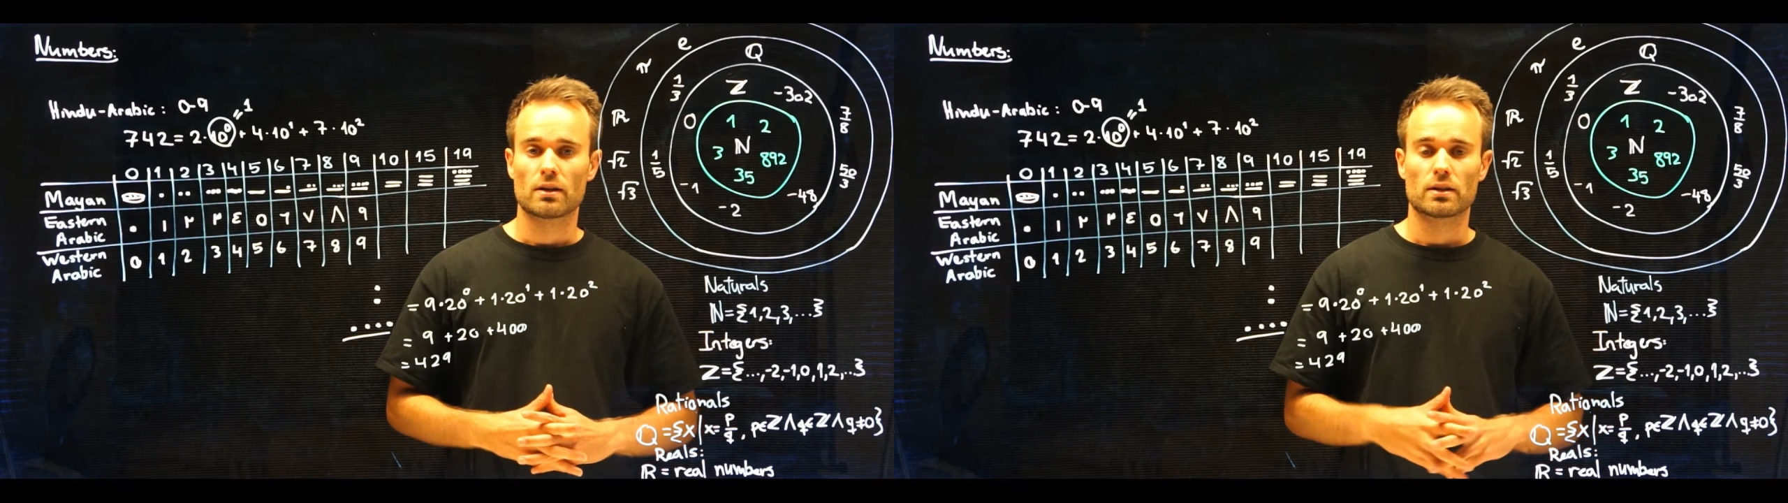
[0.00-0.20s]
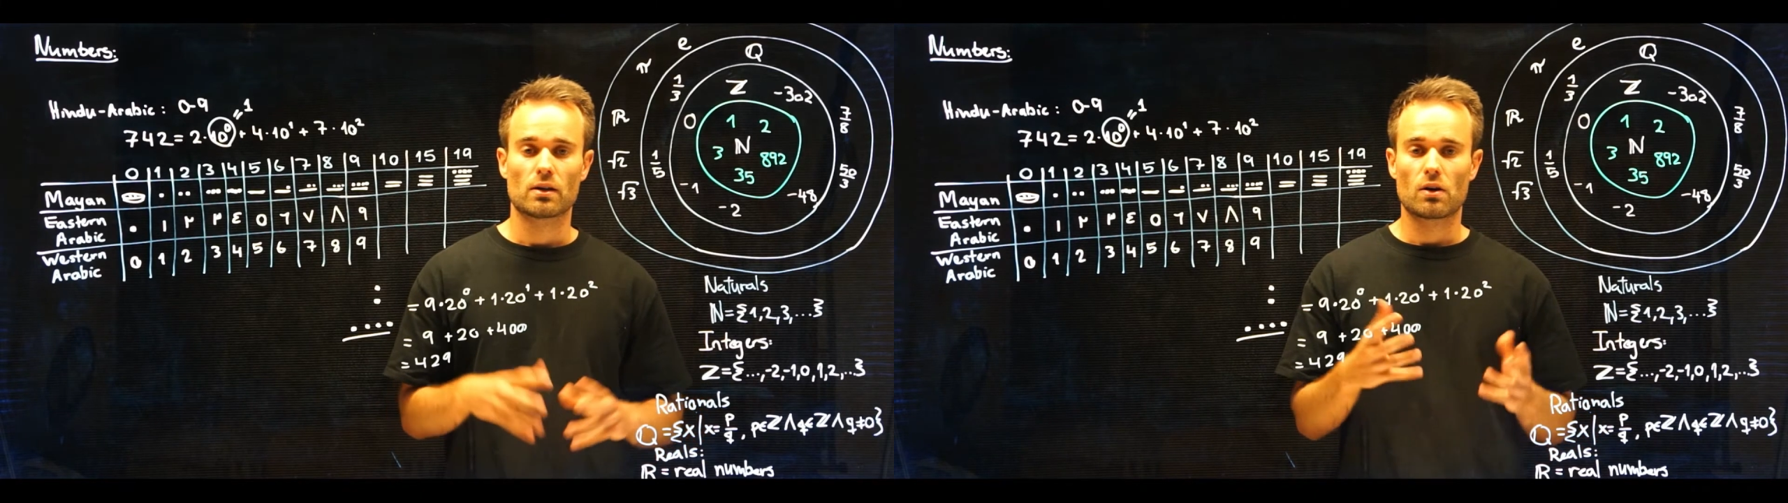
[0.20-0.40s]

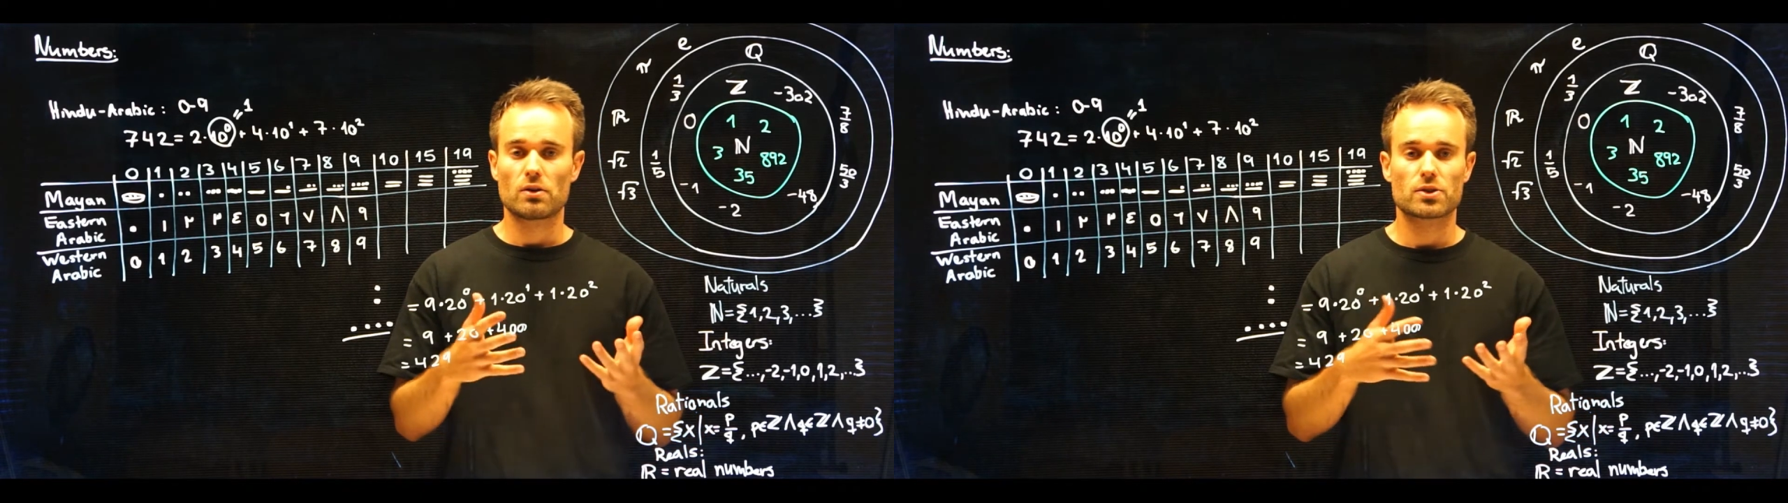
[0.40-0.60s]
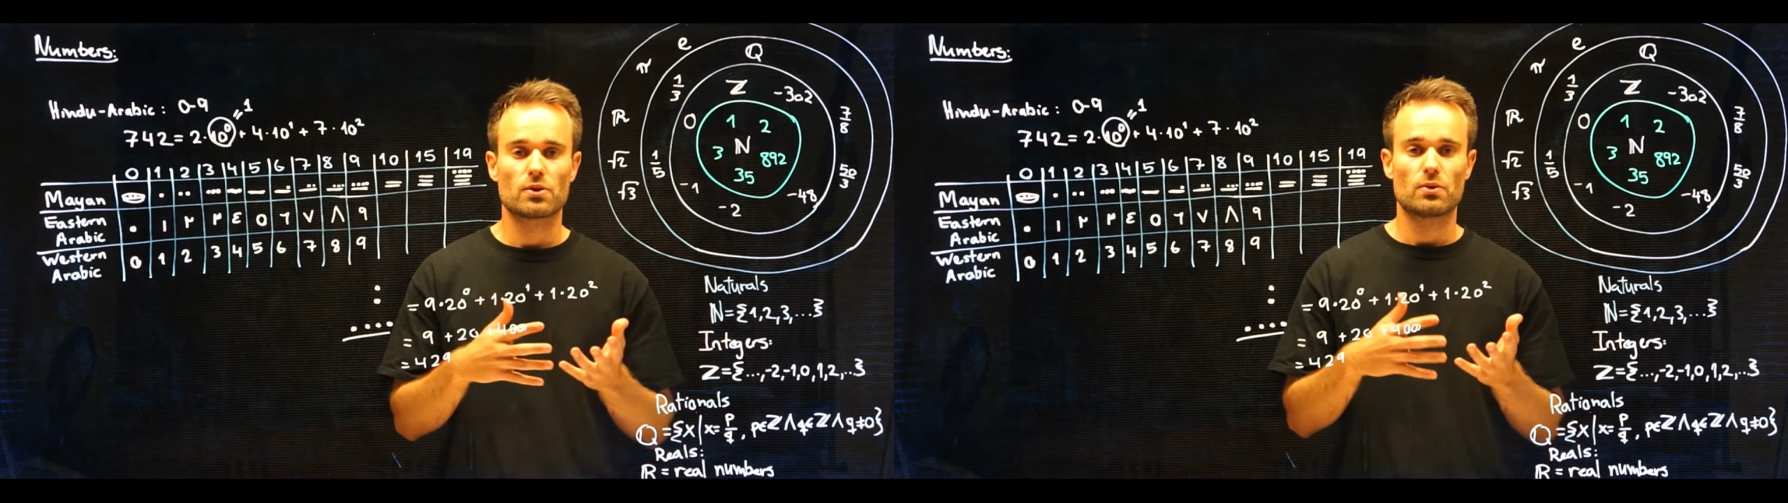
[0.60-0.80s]
There are
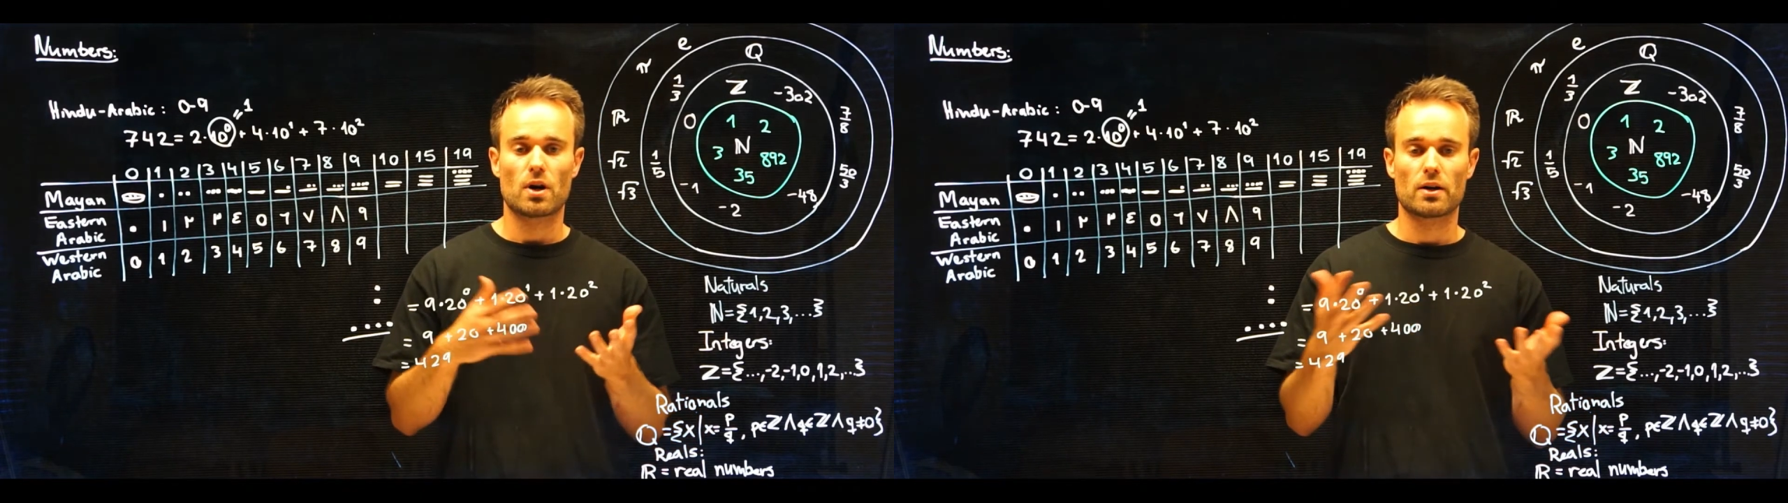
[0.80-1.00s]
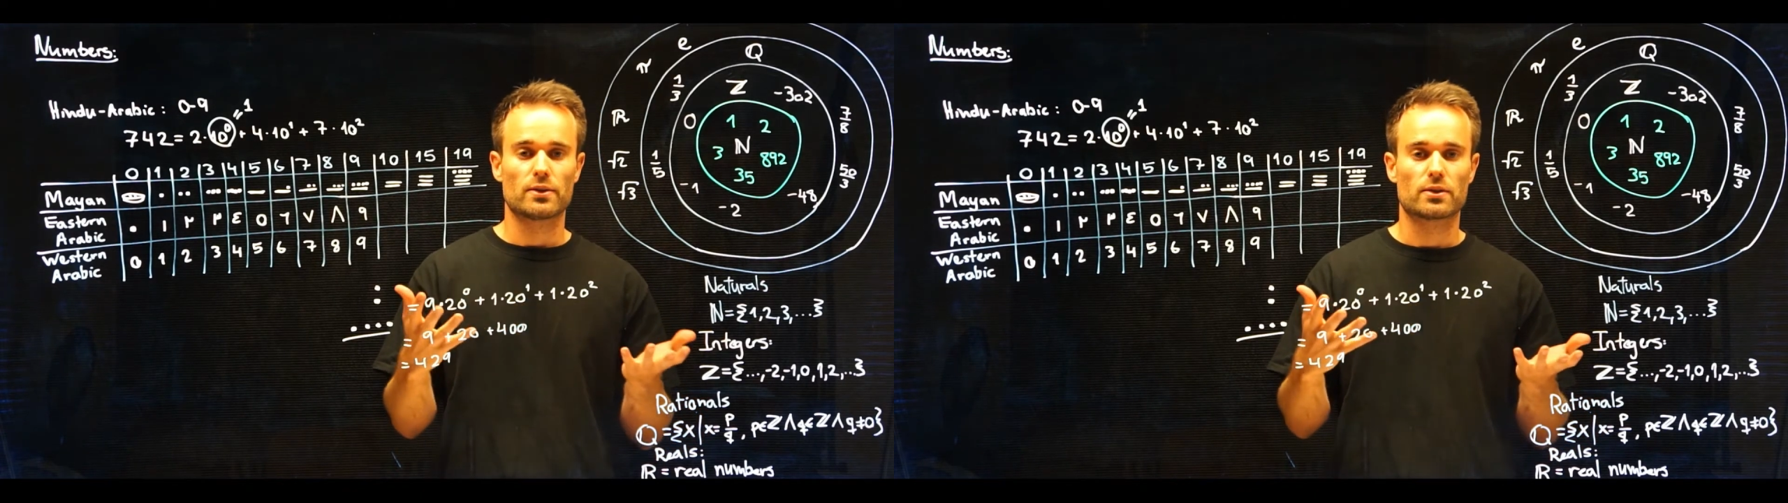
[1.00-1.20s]
also
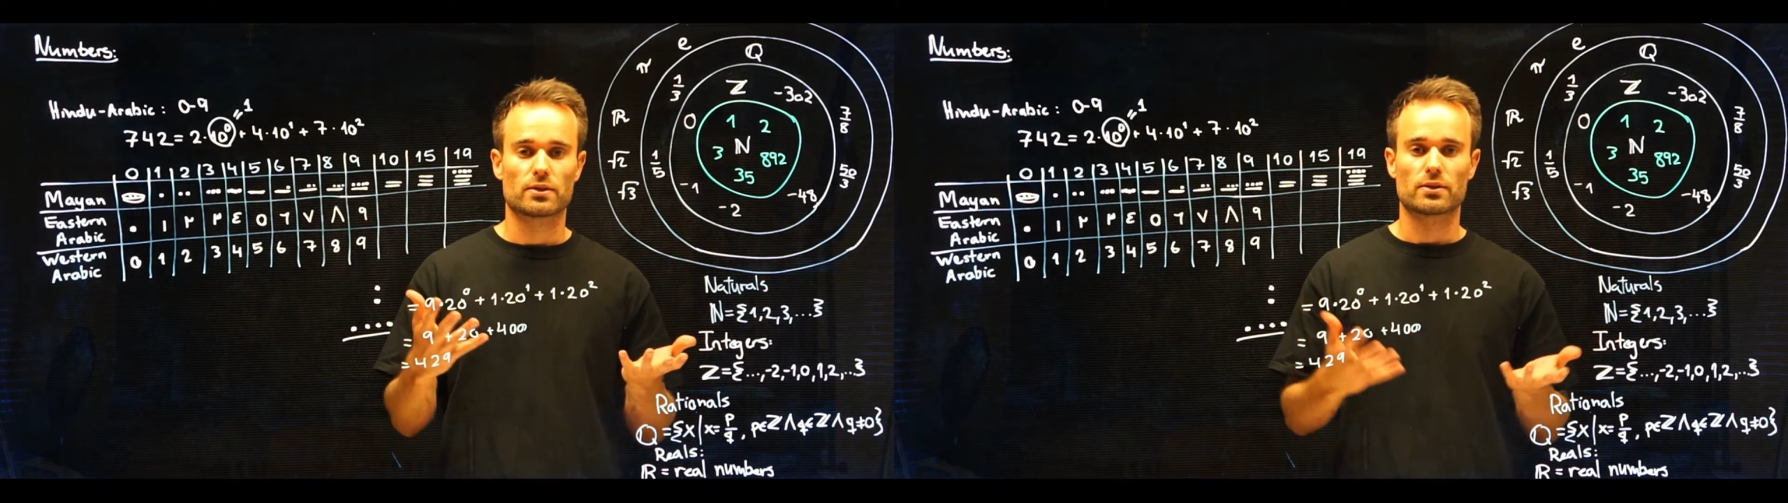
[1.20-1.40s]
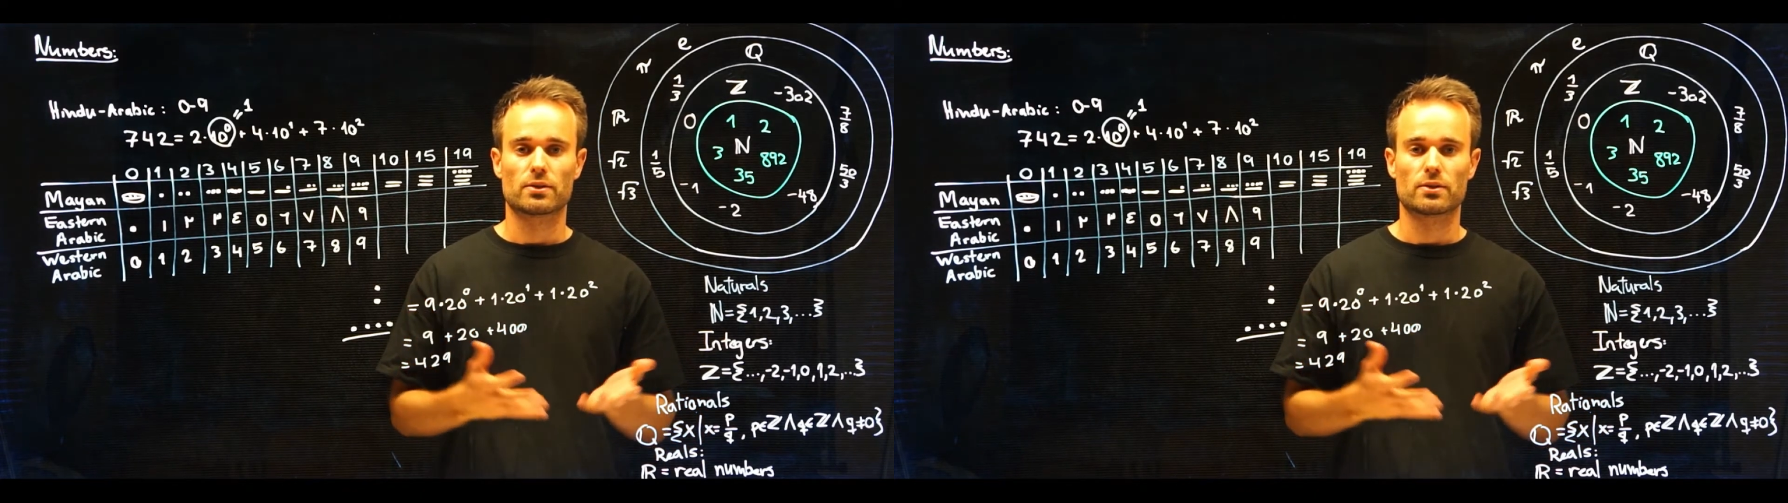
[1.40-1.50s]
other